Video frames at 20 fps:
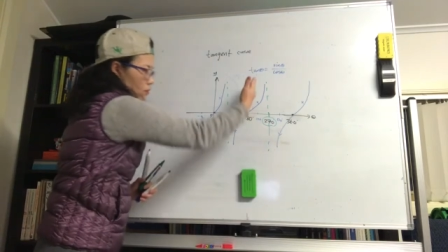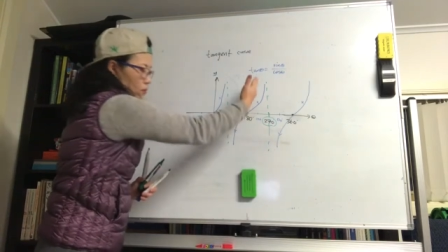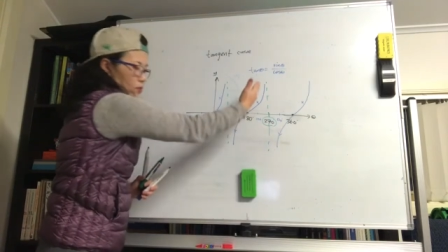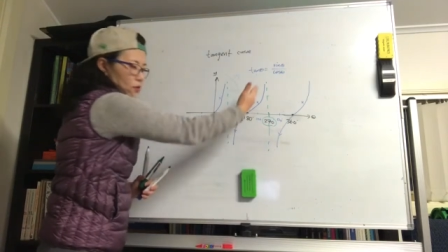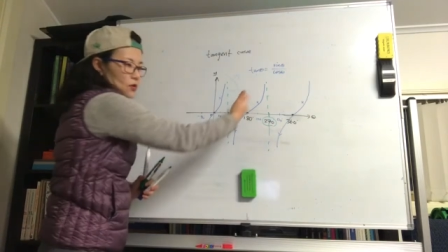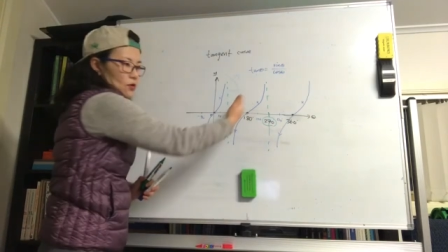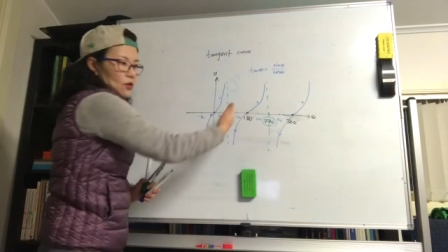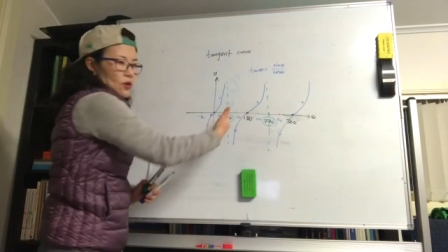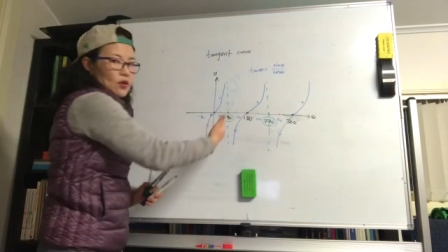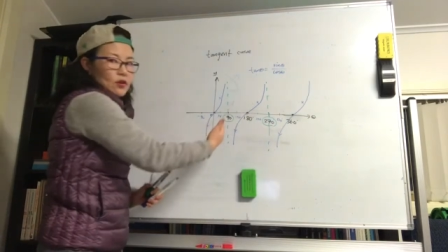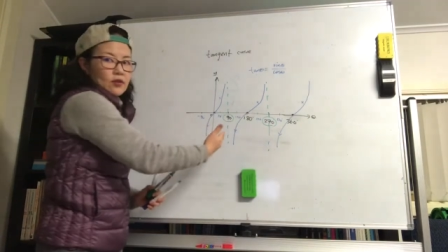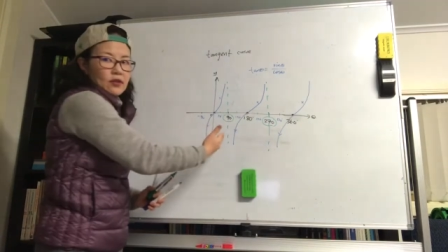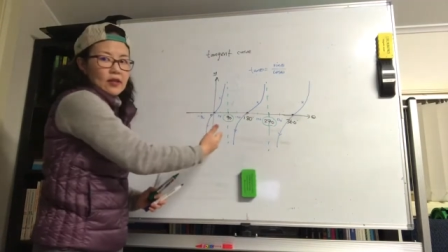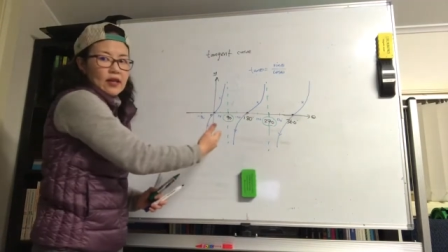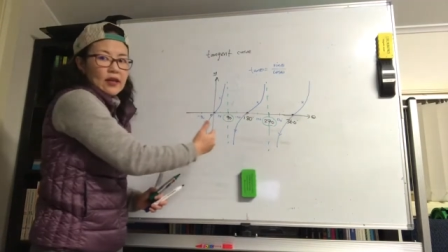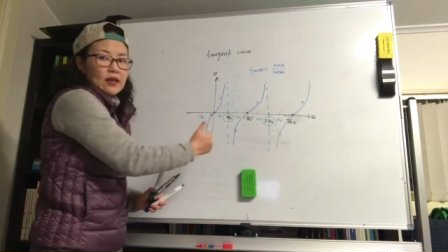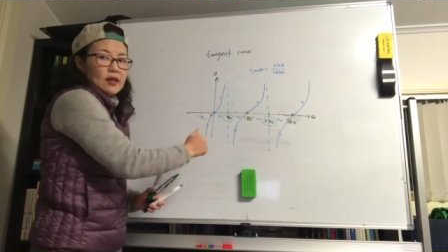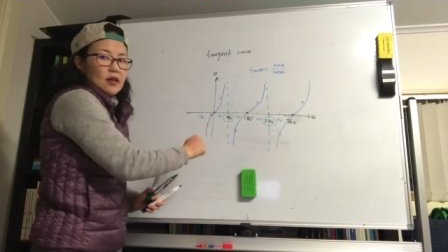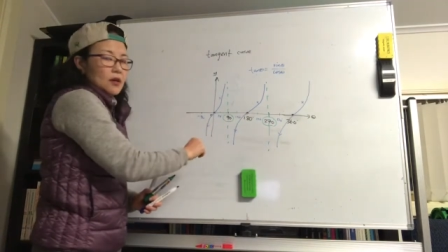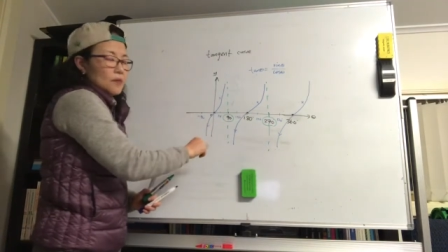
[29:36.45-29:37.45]
So it goes down,
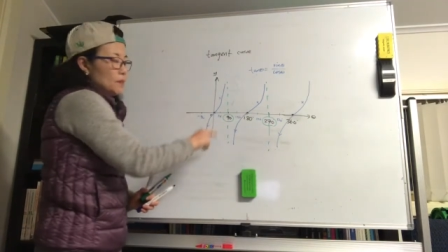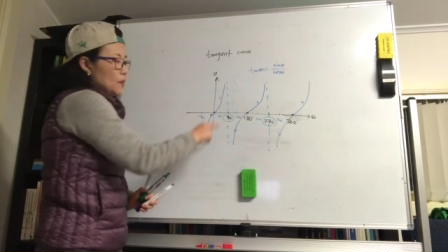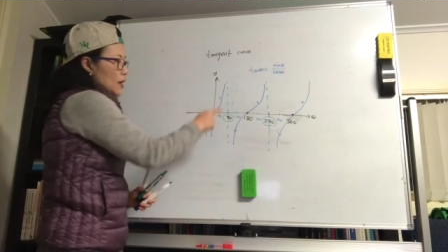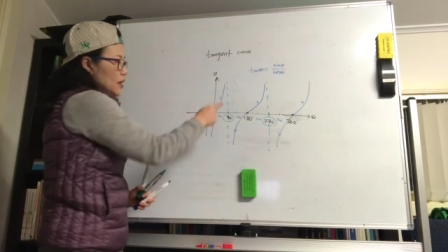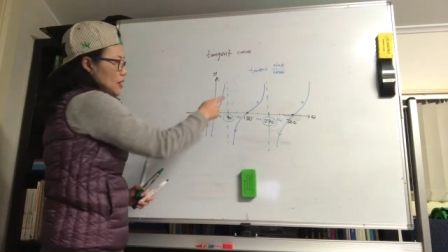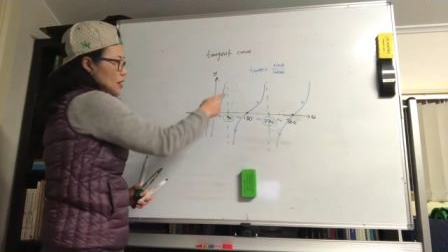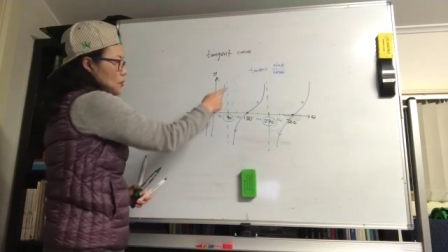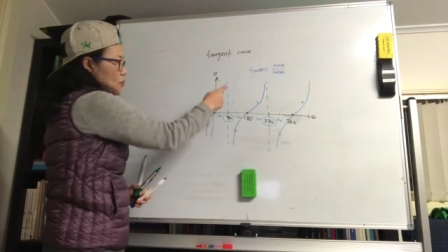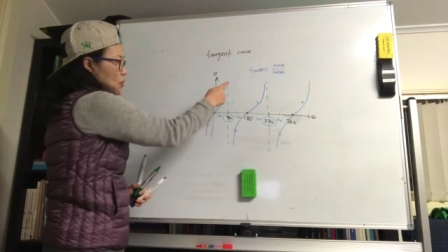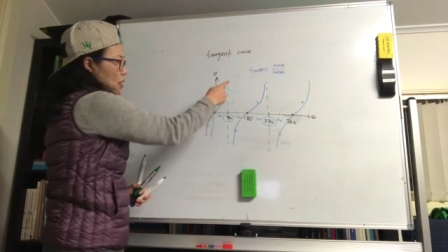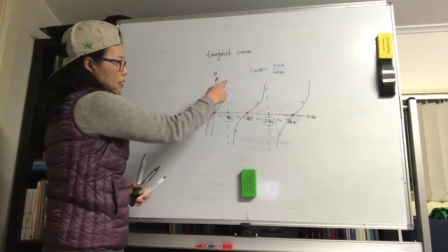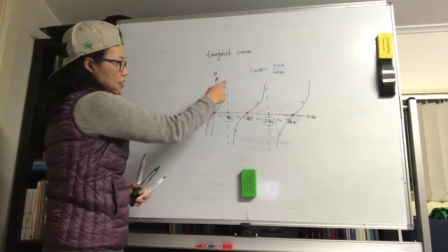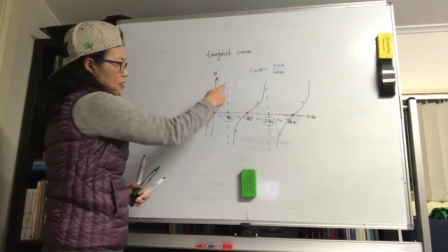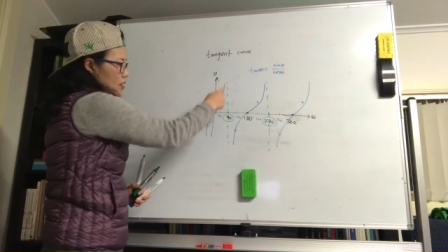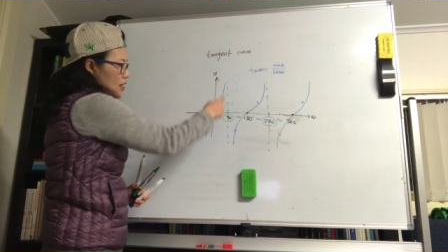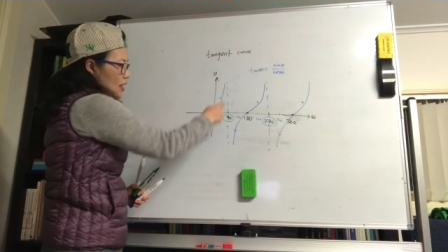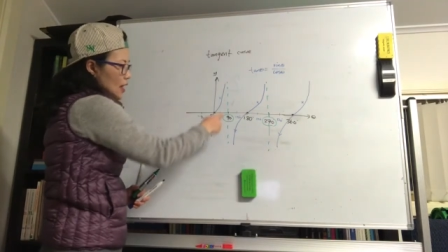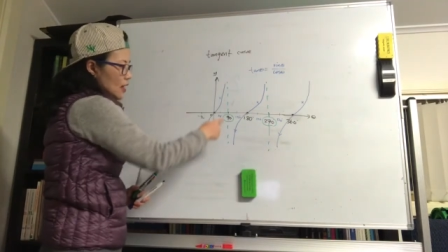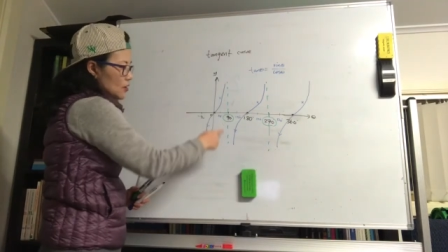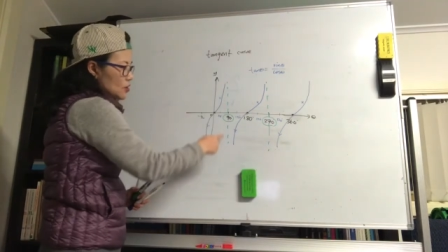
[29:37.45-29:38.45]
but it won't
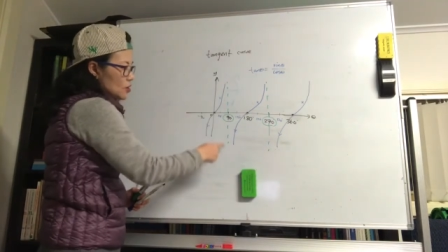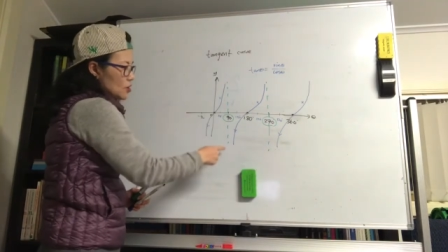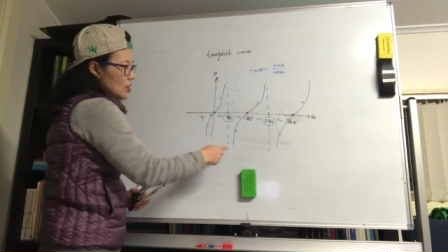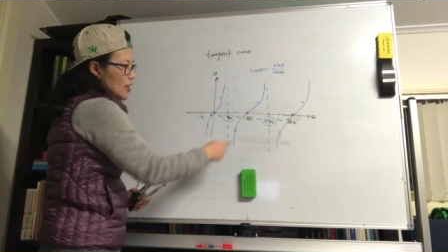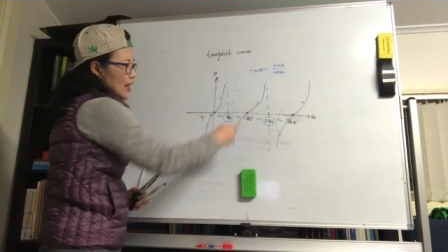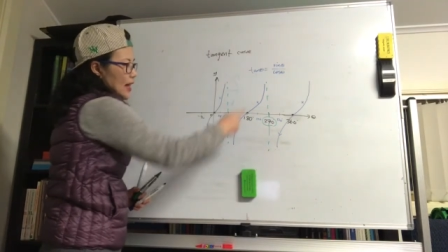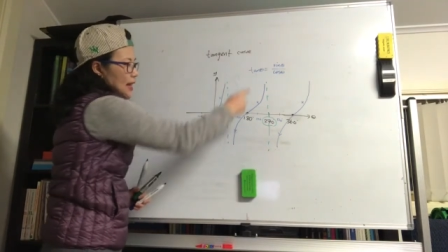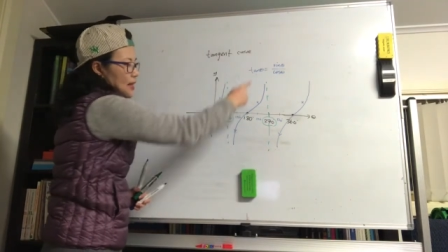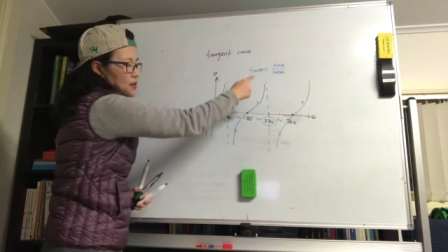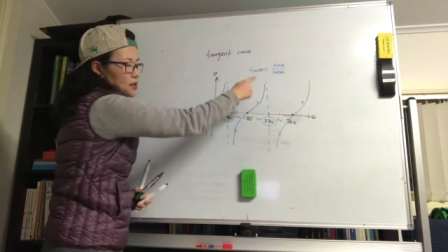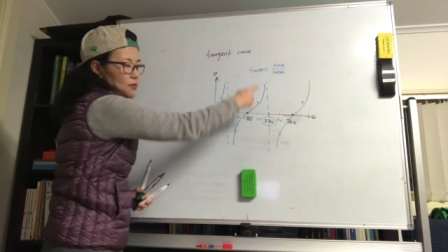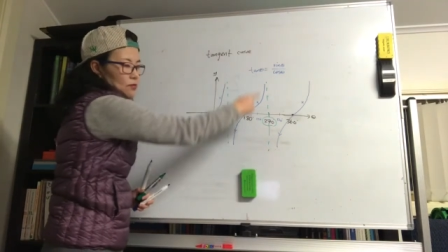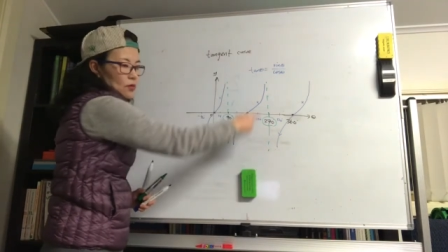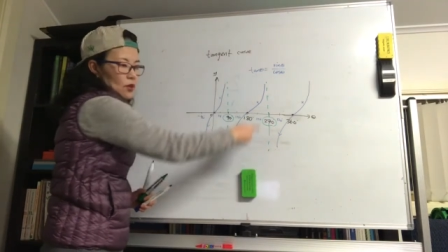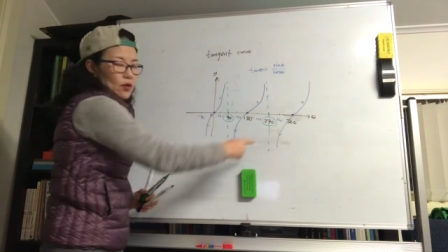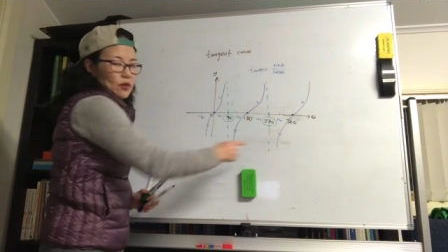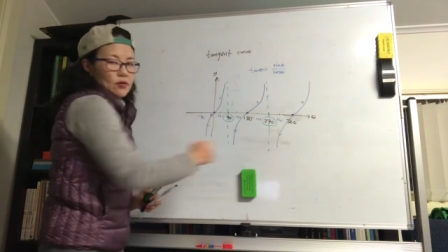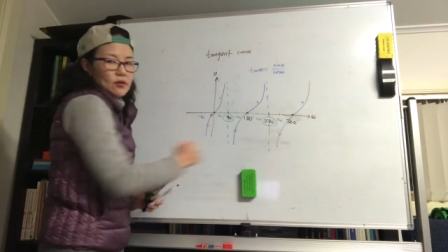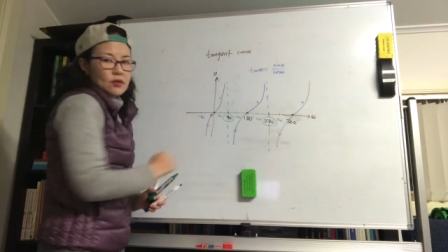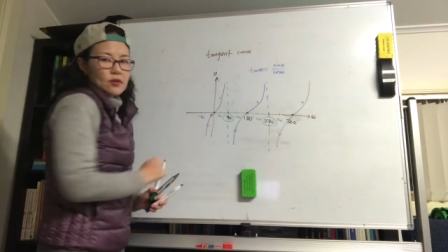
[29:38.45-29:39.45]
touch the
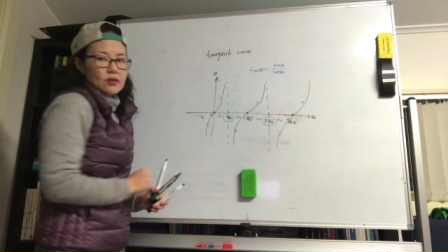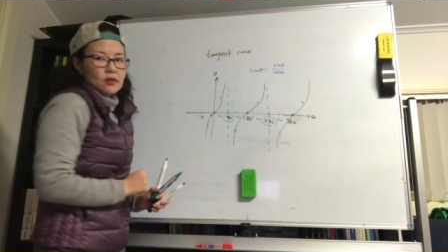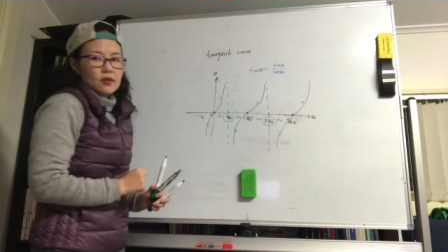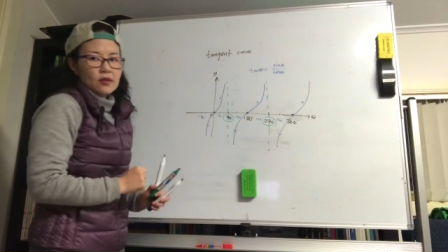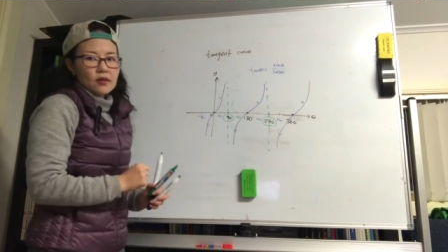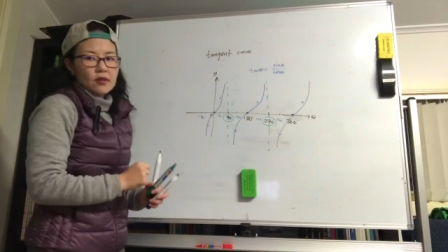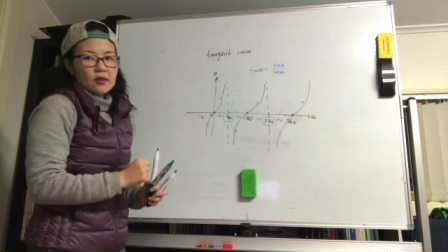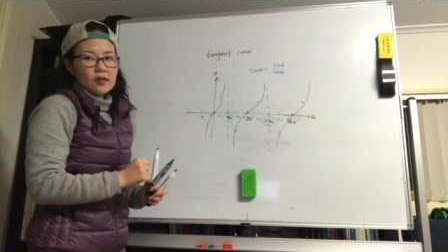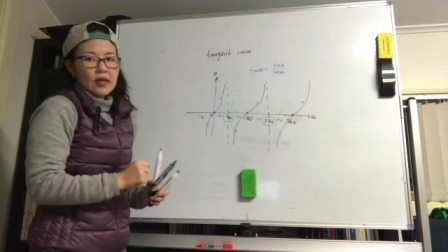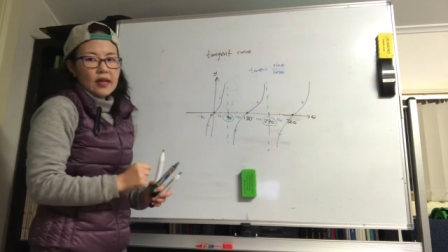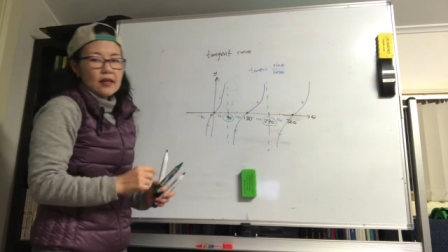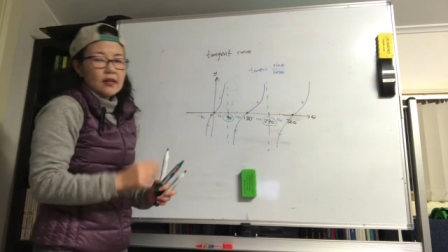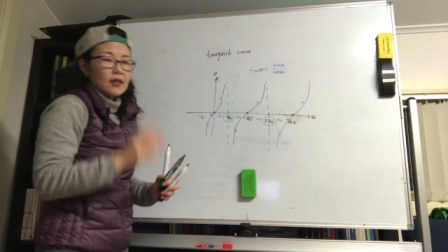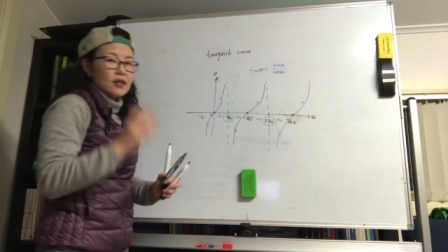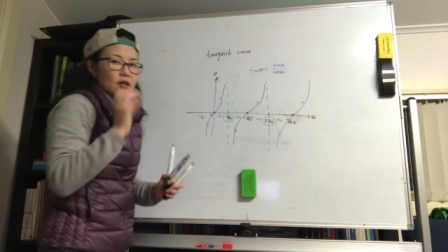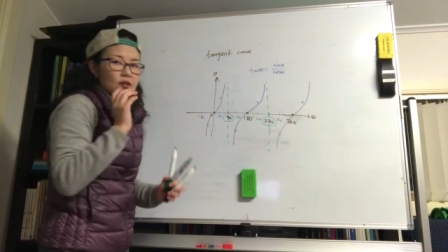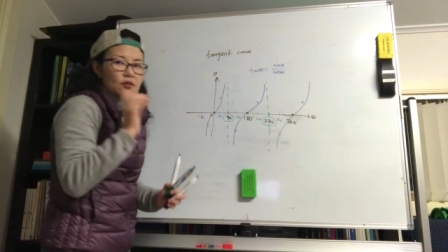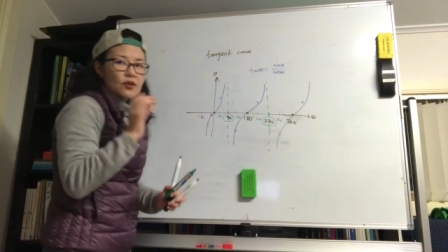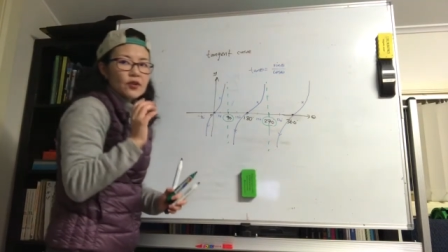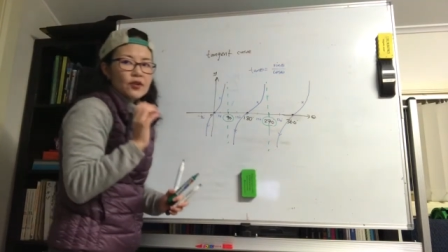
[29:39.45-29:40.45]
asymptotes. Okay,
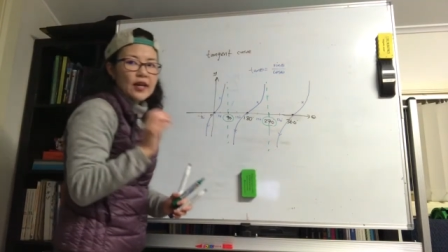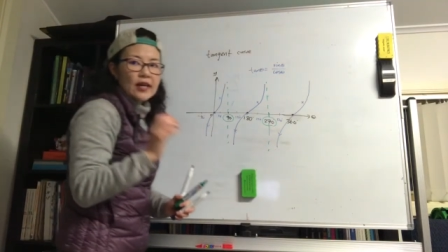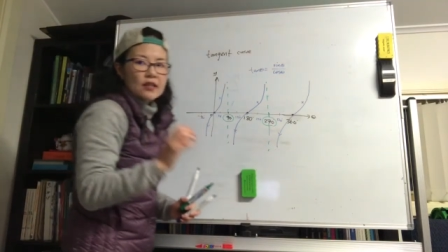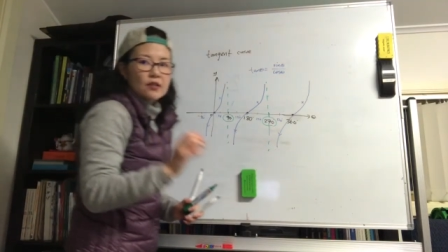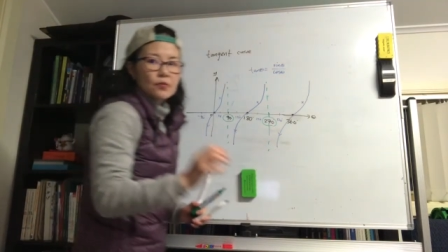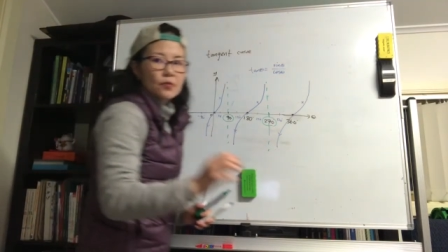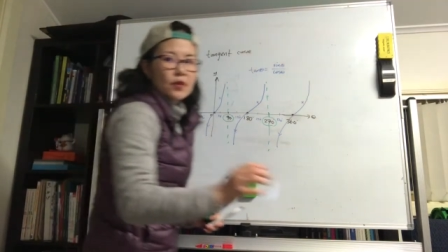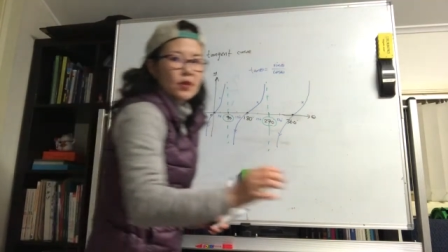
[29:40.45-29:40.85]
so that's what